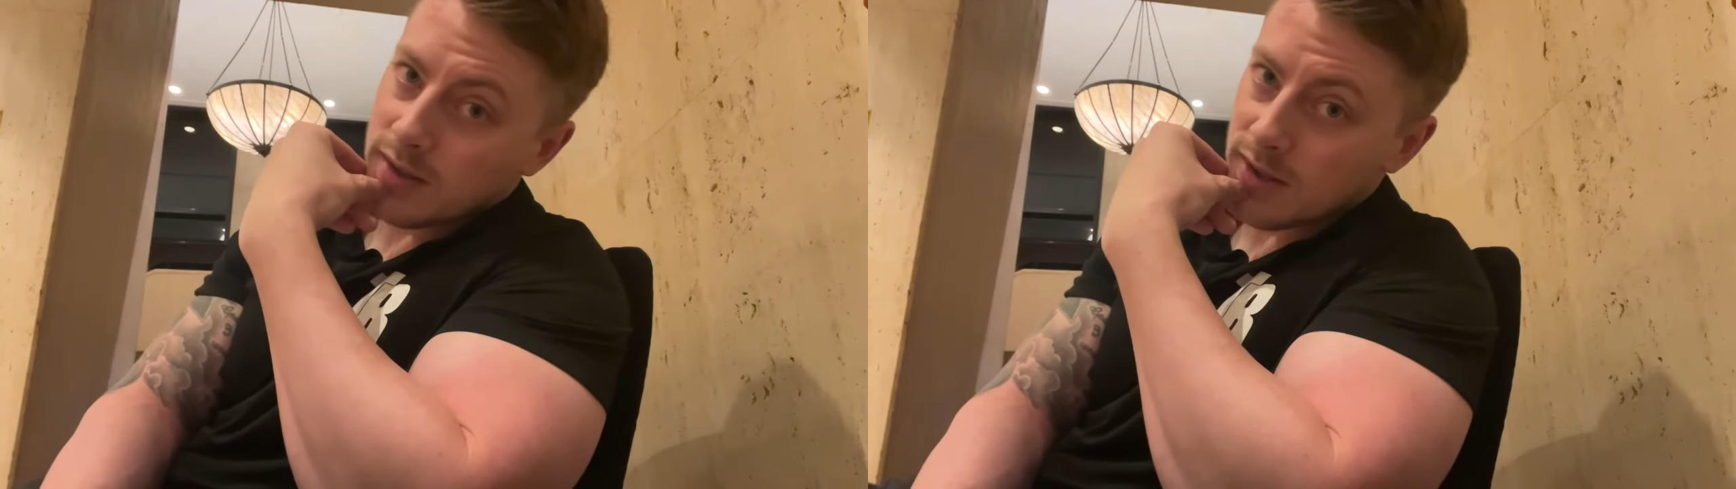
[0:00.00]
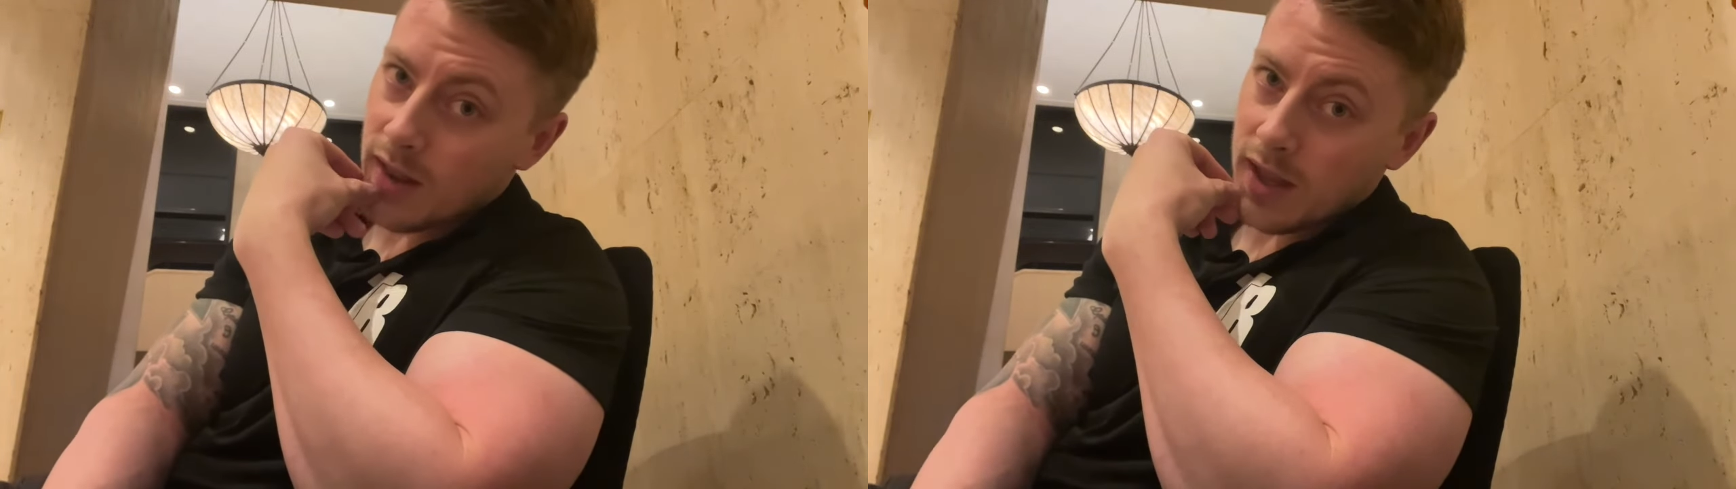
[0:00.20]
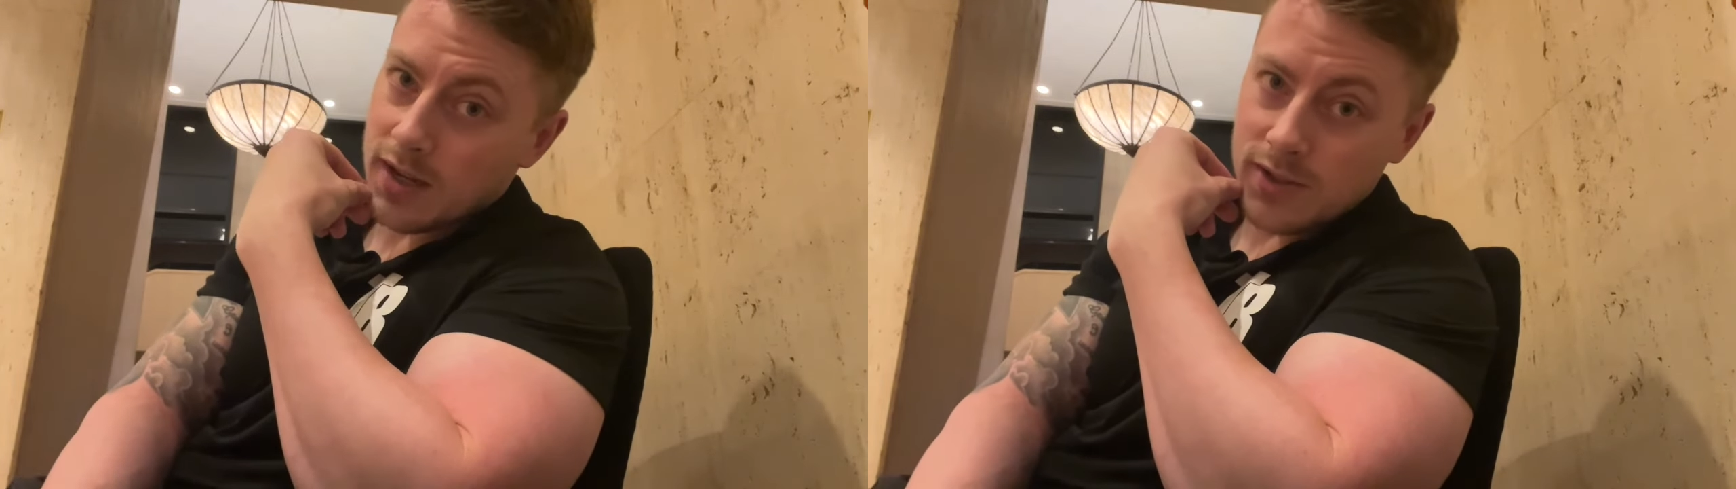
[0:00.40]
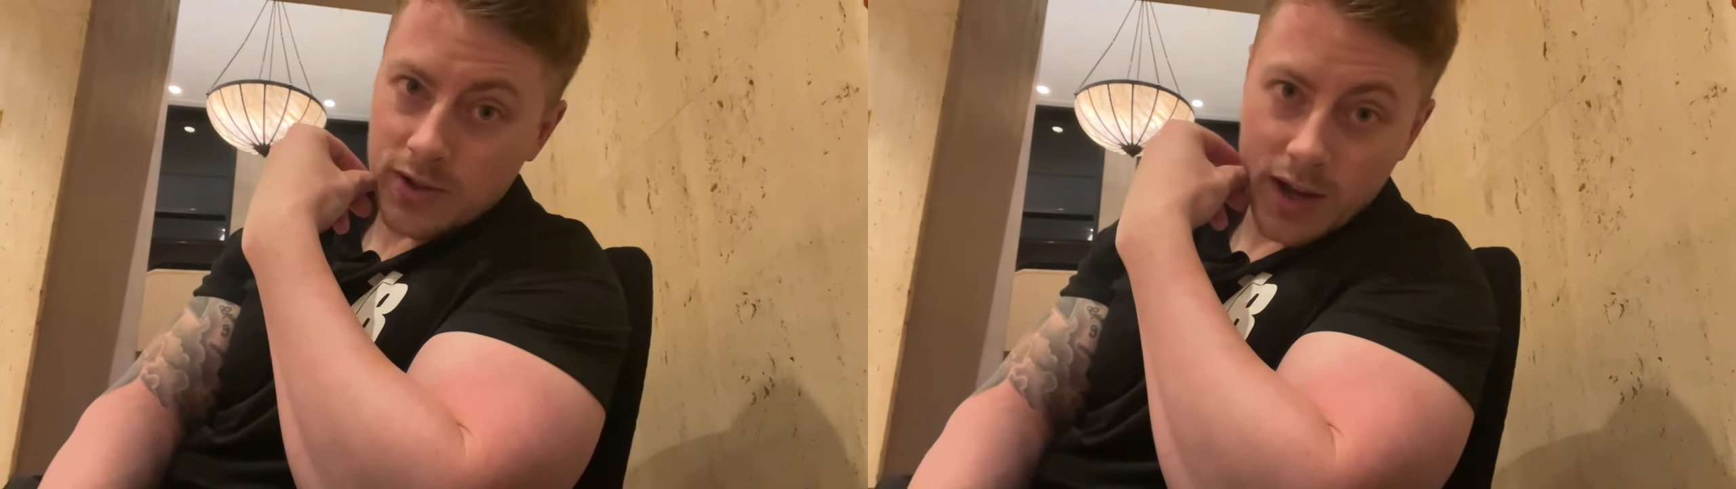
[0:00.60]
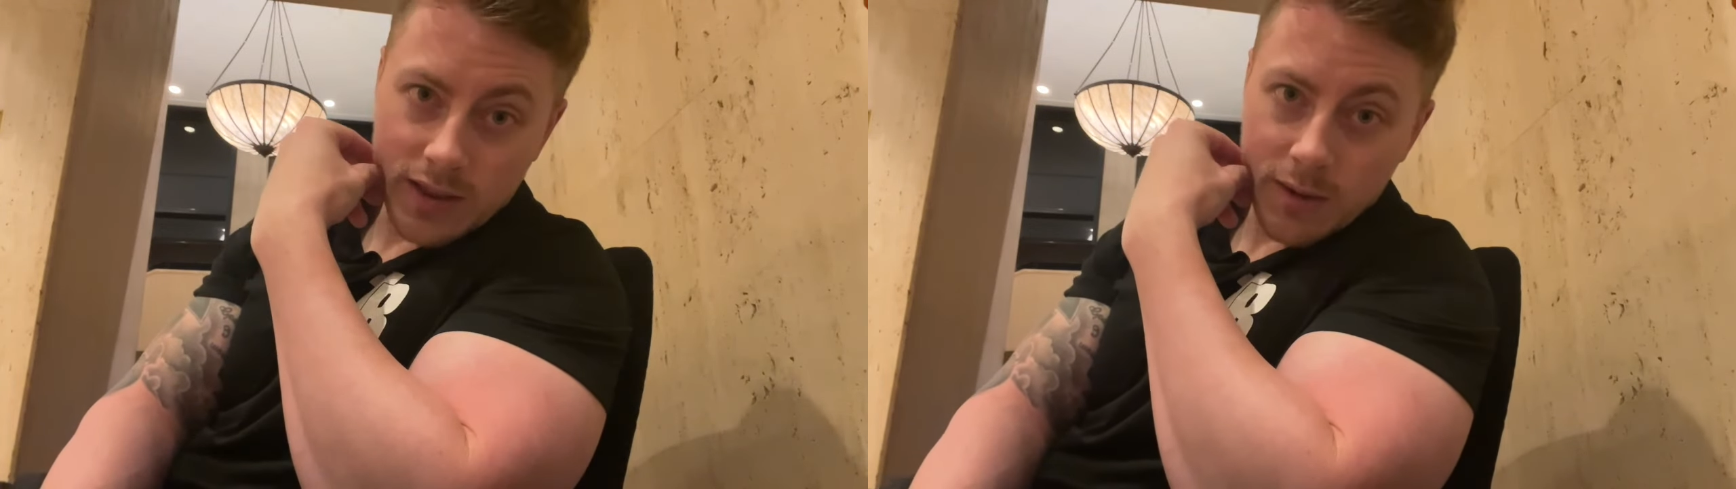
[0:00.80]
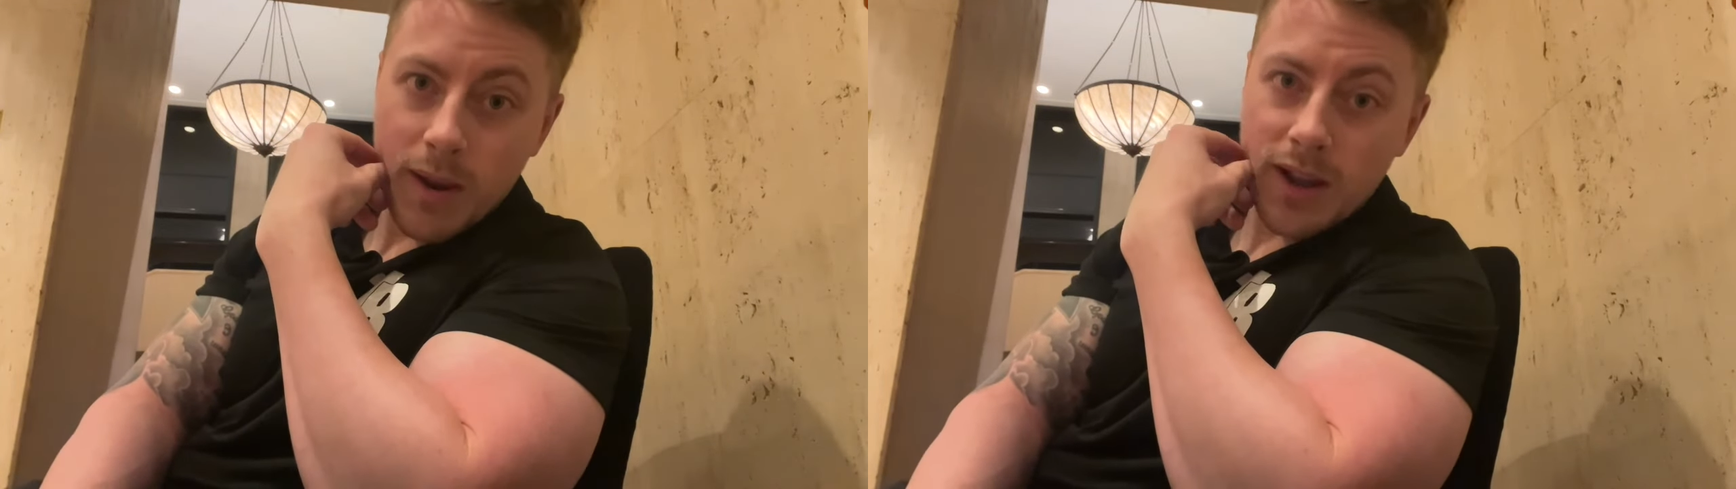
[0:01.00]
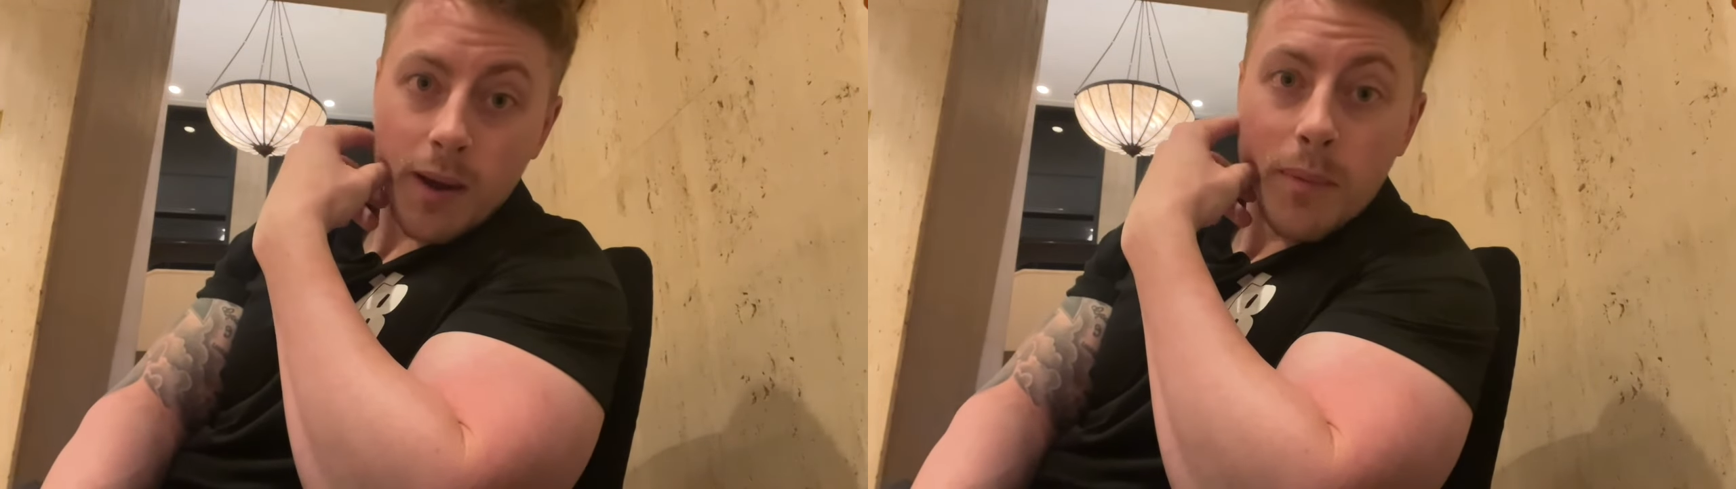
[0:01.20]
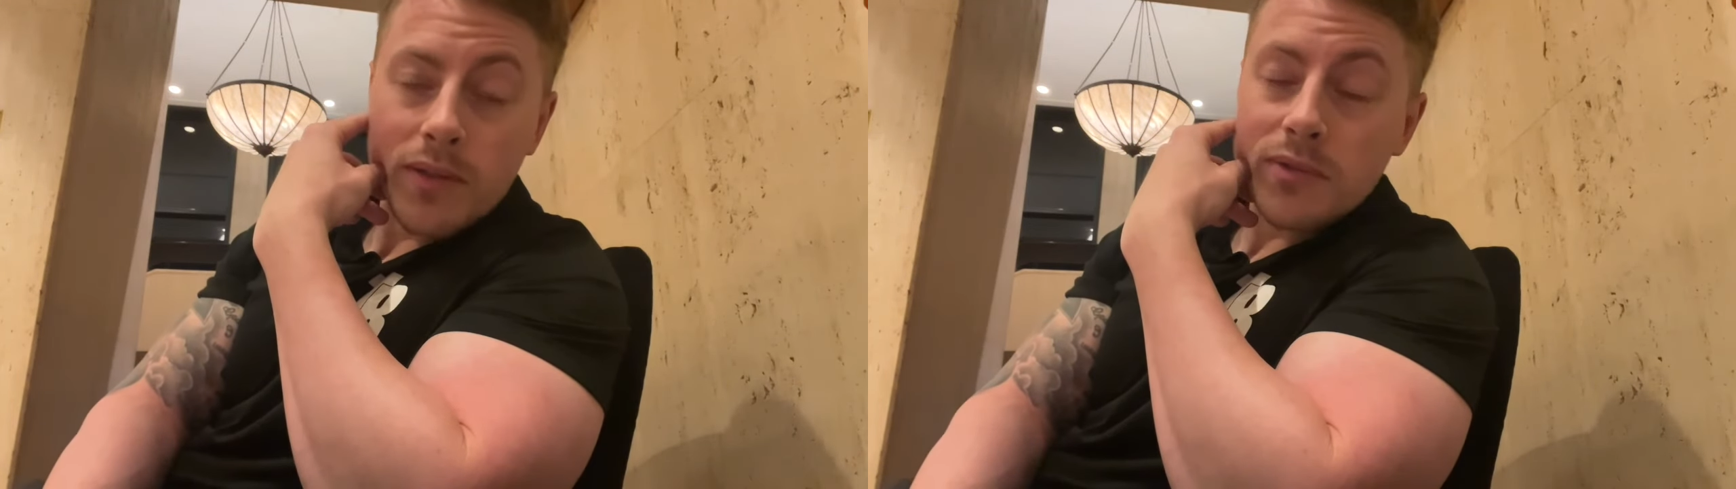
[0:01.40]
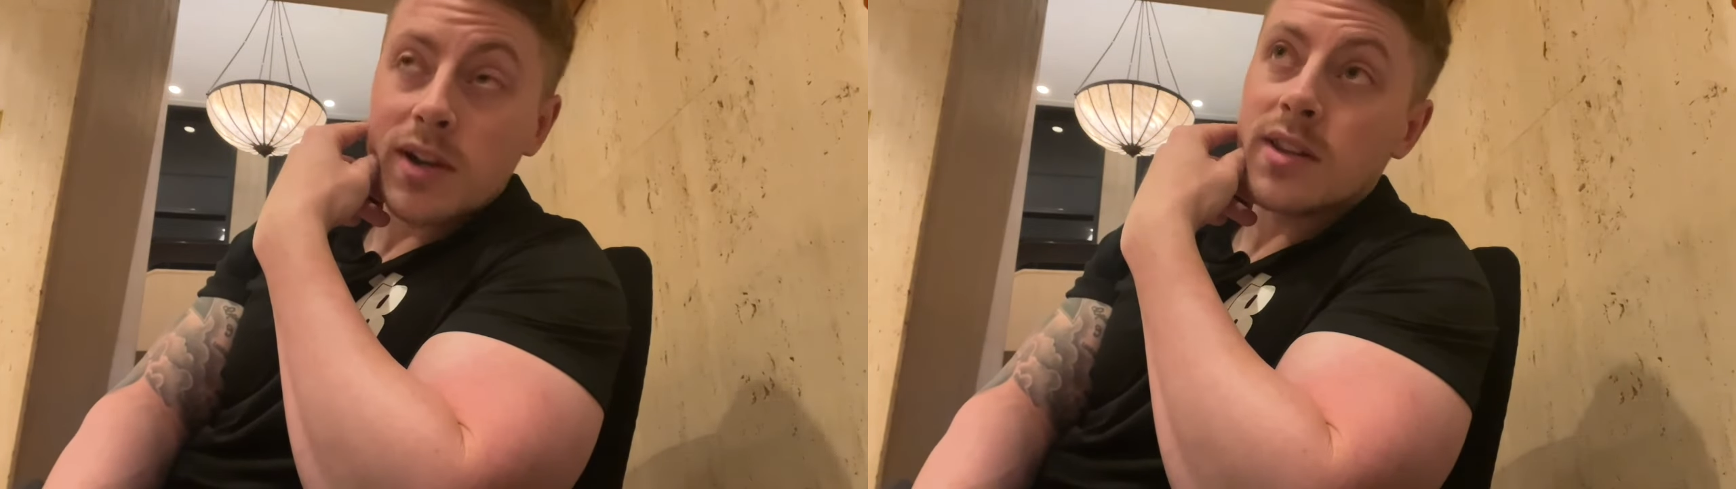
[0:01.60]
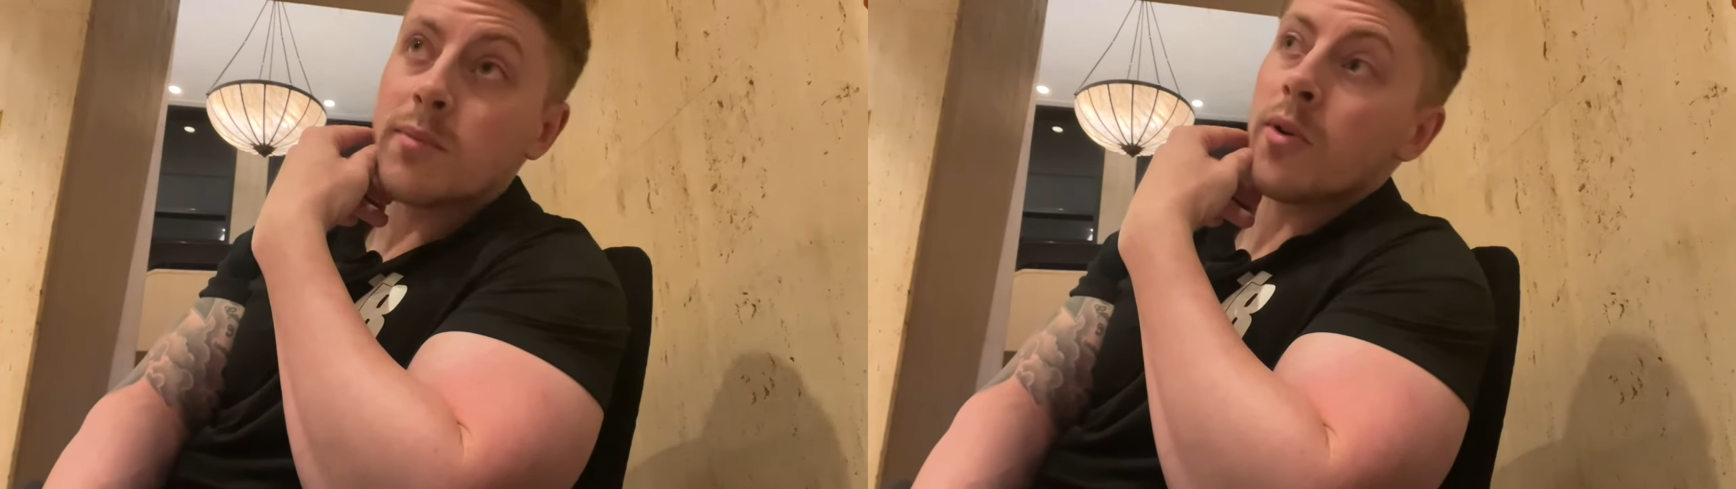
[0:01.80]
the ladies are getting their makeup at three
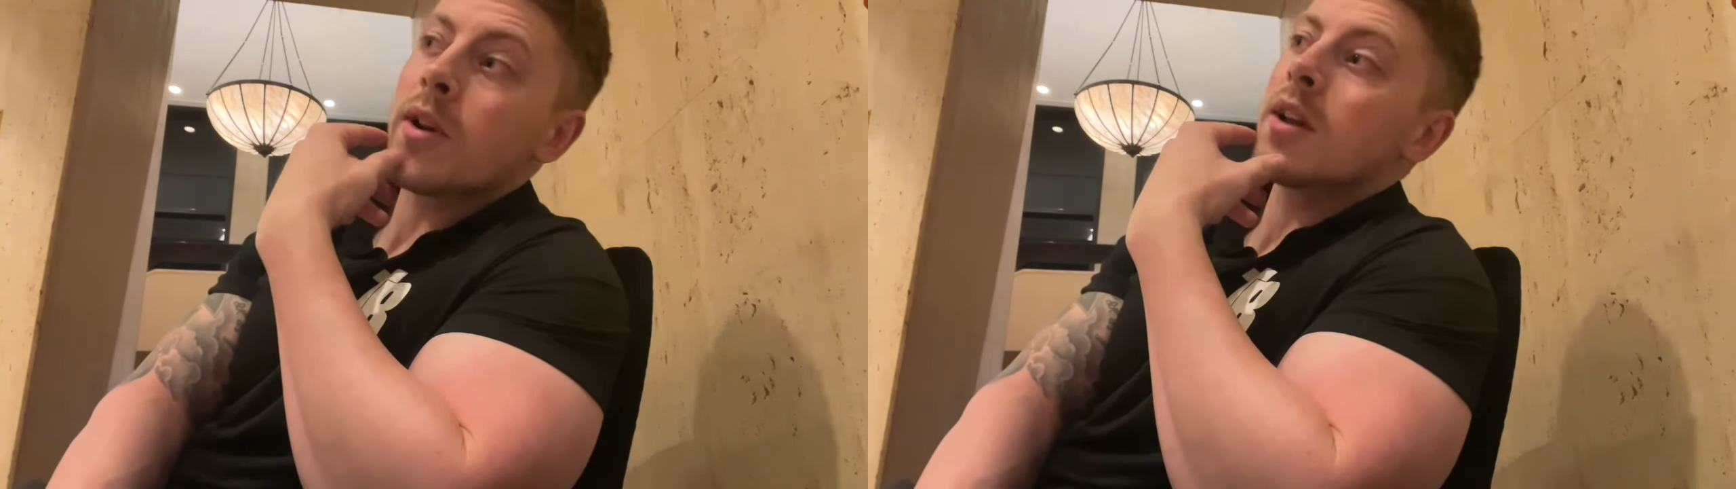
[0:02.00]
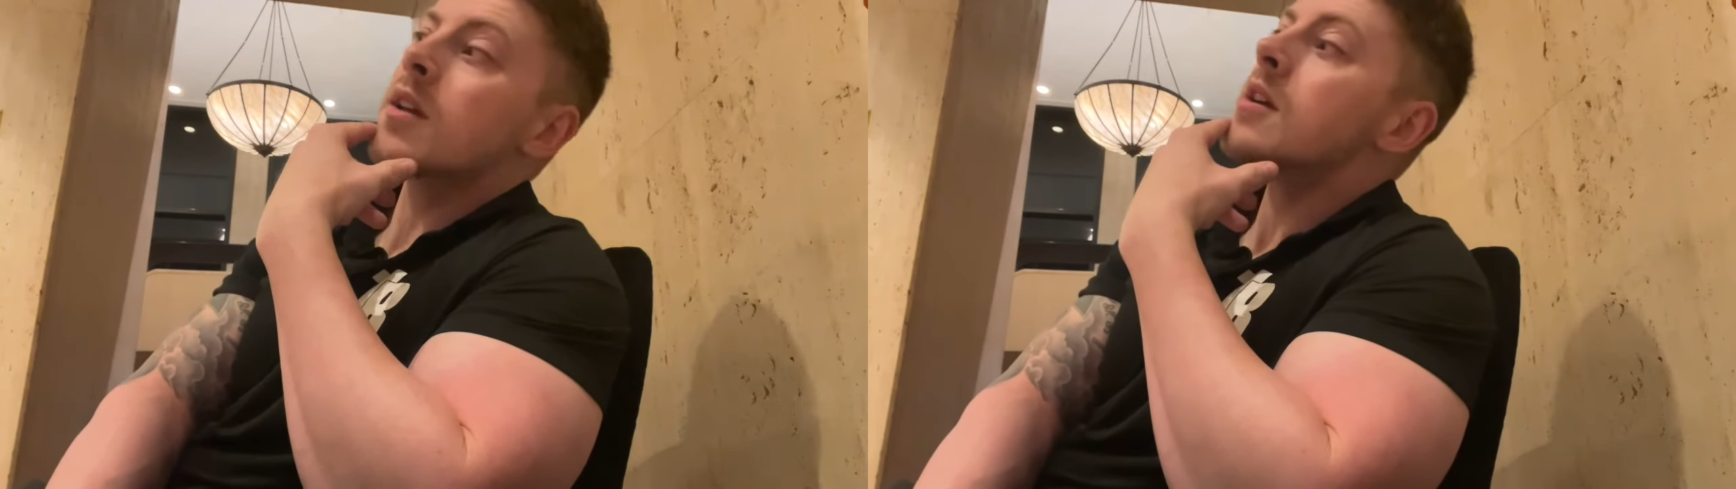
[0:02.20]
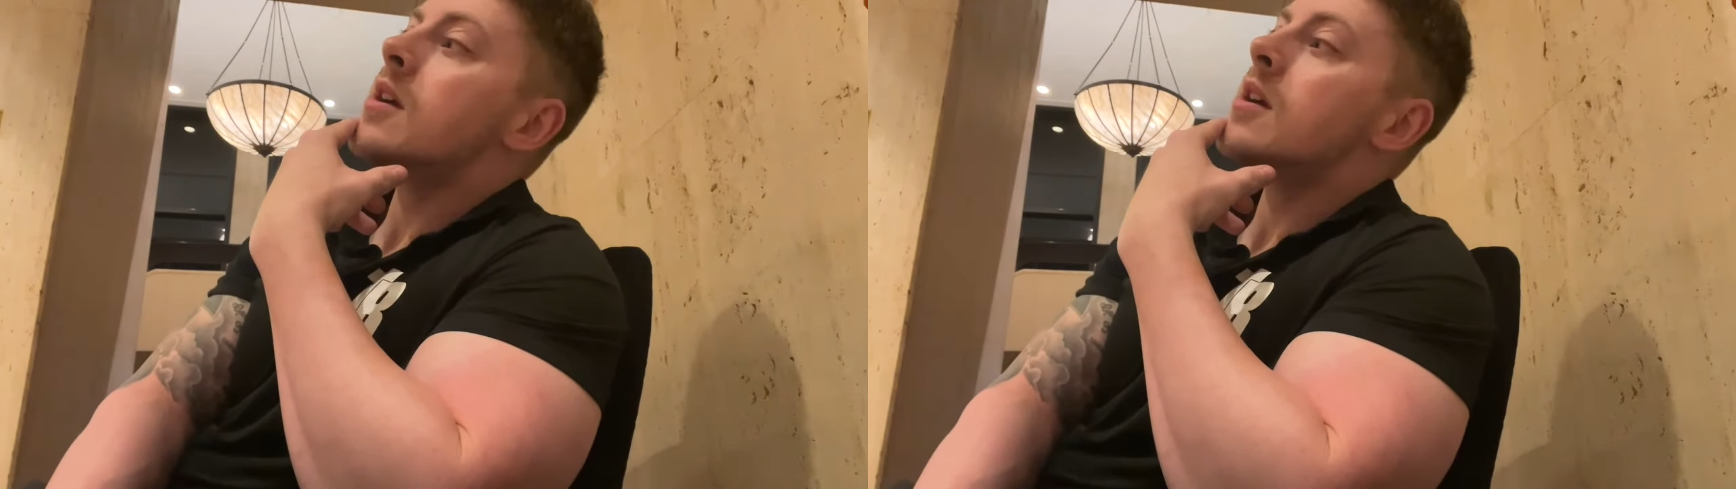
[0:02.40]
in the morning,